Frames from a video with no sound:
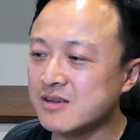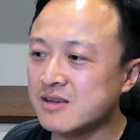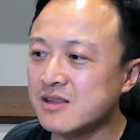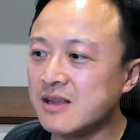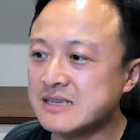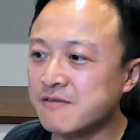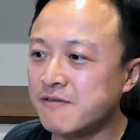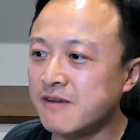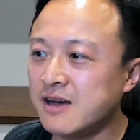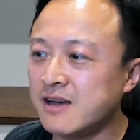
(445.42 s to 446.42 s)

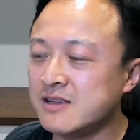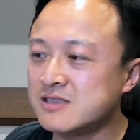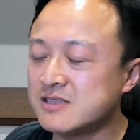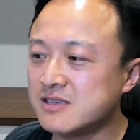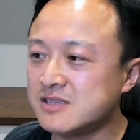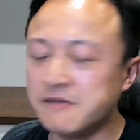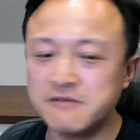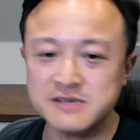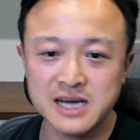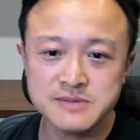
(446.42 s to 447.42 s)
classified
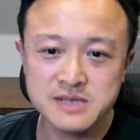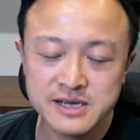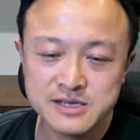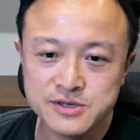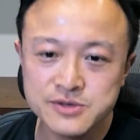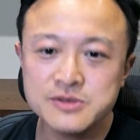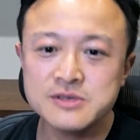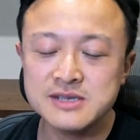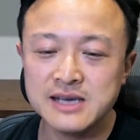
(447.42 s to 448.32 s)
different types of layer 2s,